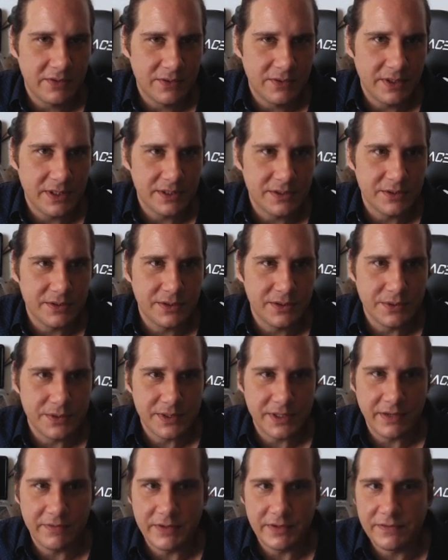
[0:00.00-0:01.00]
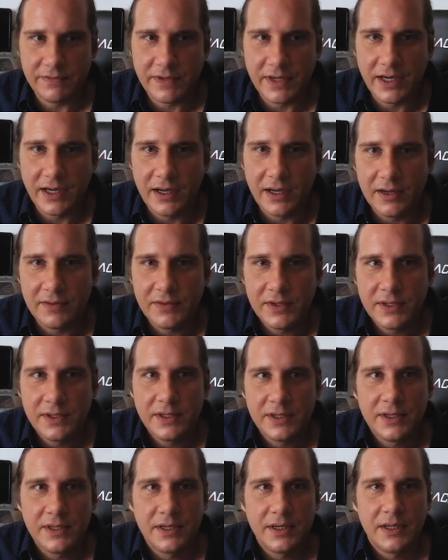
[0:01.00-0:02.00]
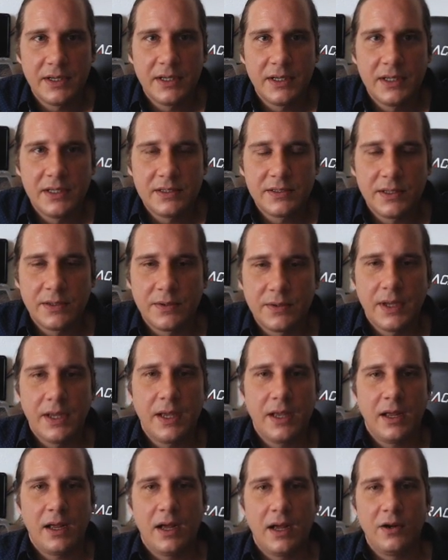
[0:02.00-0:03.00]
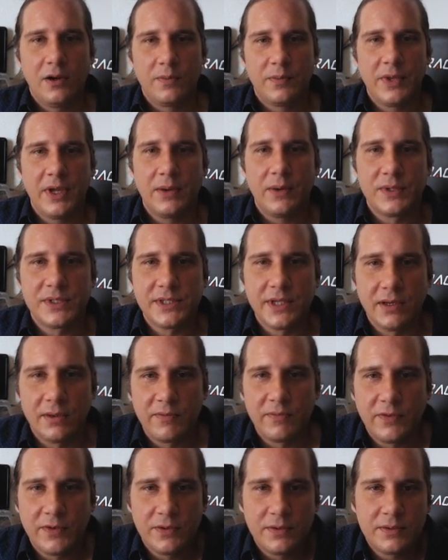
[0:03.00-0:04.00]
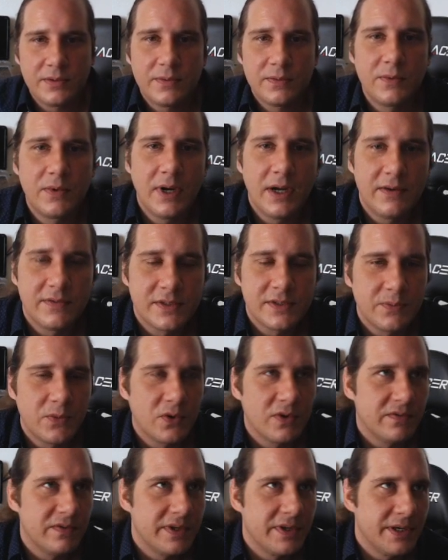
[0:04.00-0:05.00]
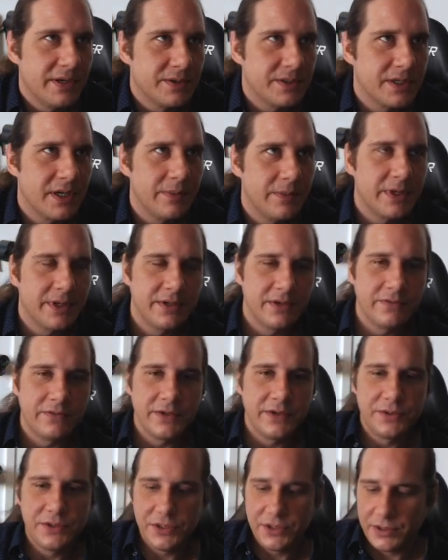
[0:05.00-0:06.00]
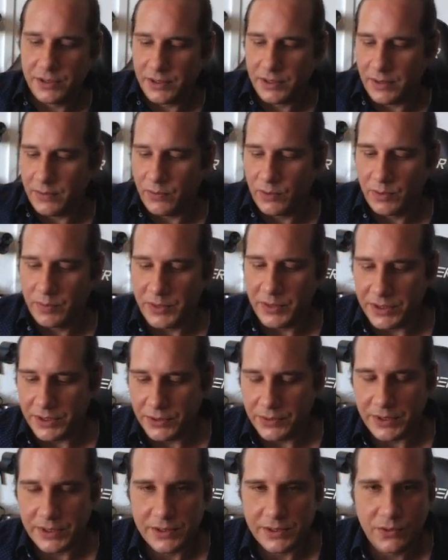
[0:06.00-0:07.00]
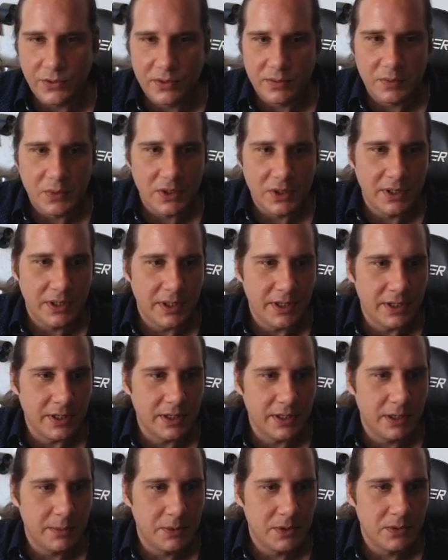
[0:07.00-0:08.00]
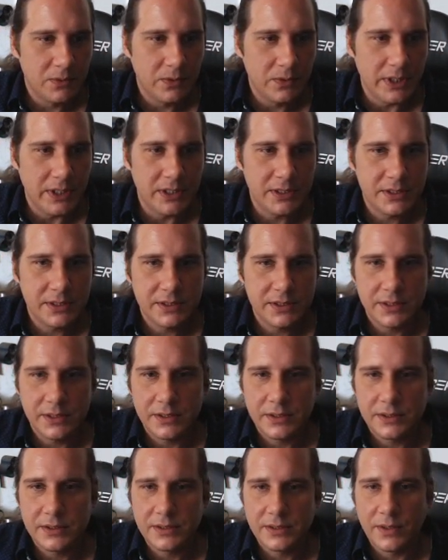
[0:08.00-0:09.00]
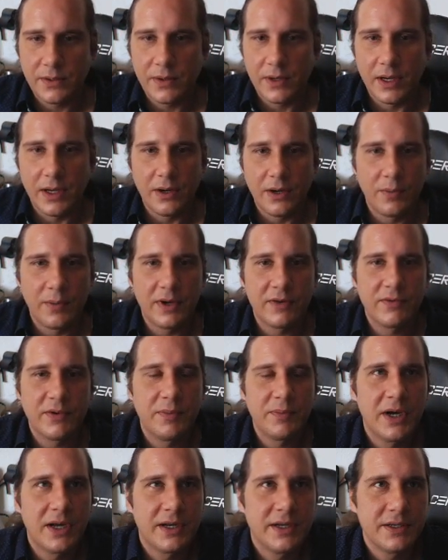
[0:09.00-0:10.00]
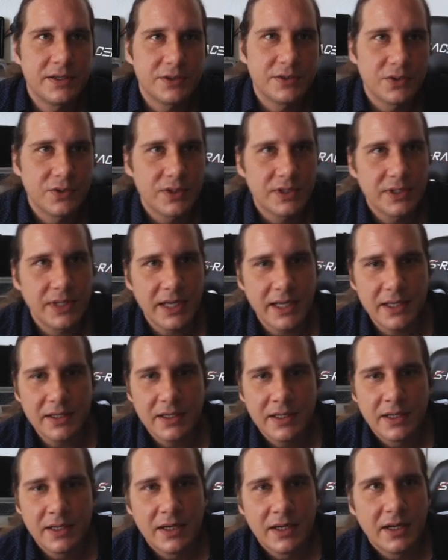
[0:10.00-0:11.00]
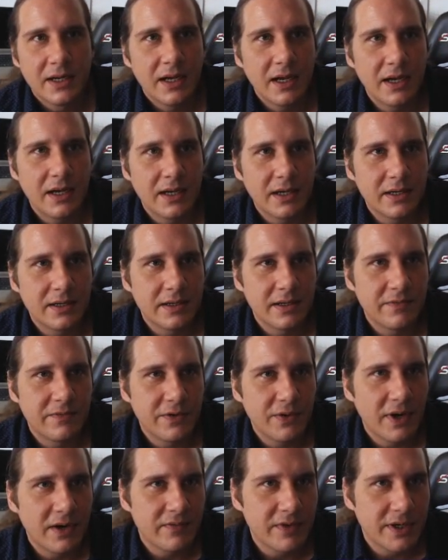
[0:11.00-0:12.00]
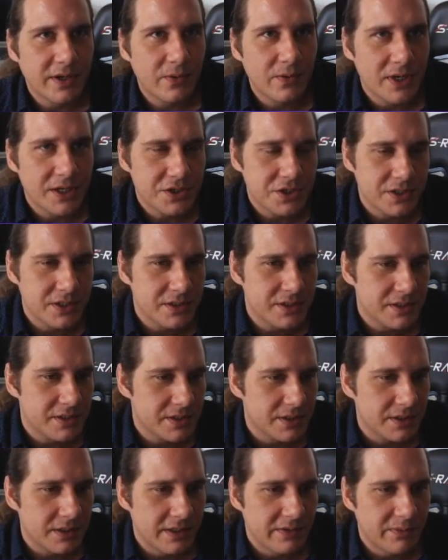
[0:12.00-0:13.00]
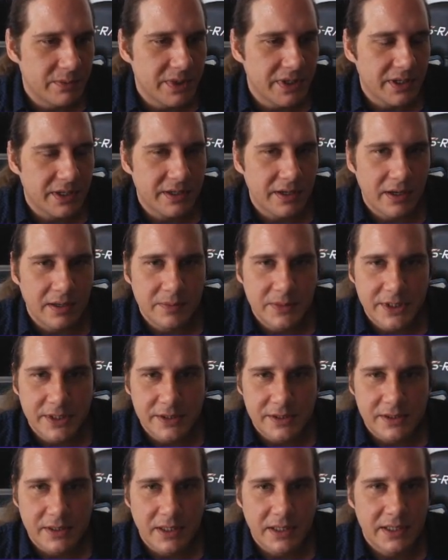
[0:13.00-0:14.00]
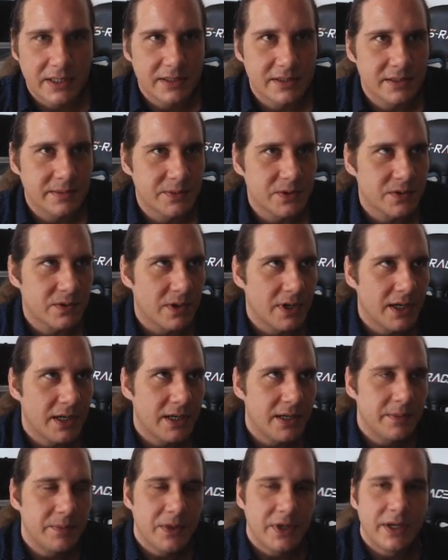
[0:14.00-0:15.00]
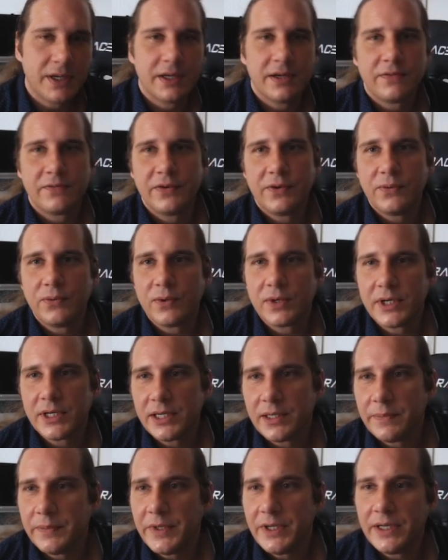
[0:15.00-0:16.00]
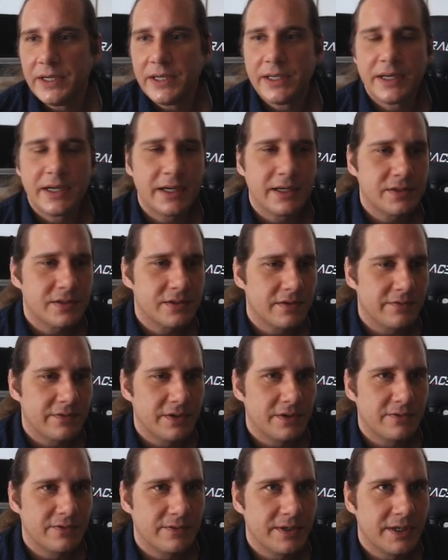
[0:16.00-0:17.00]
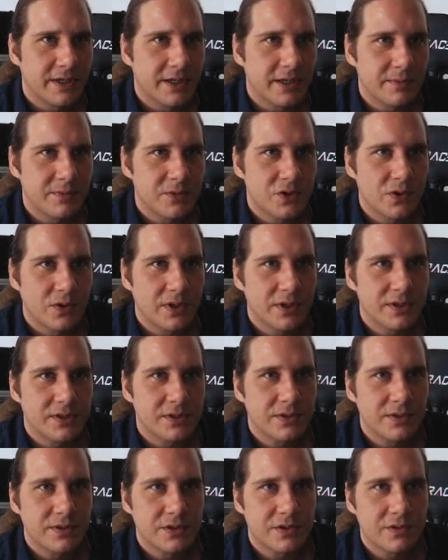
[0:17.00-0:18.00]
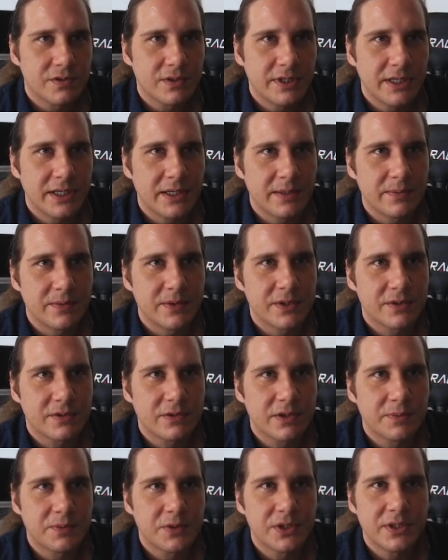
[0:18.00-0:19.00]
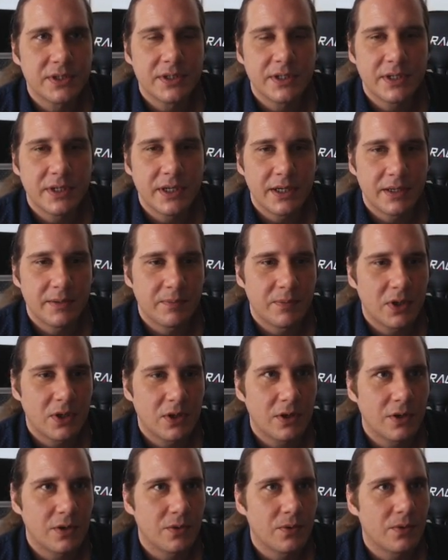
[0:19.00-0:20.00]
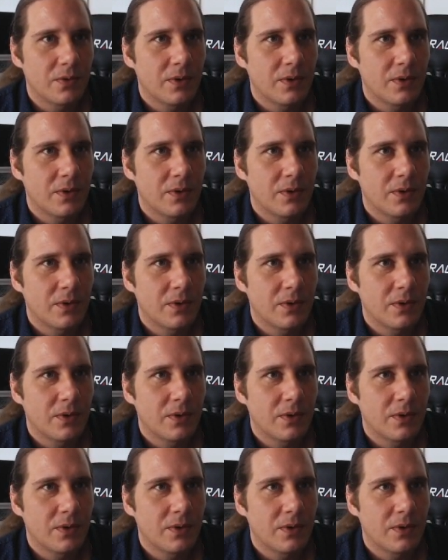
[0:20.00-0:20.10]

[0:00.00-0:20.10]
and these are 275. So I hope that was helpful. We'll have some more videos coming in the future, and we'll be doing Stormblood in a couple of weeks. So I hope everybody enjoyed that. And if you have any questions, leave them in the comments, like and subscribe. And if you want an immediate answer, feel free to come join us on stream. Description below.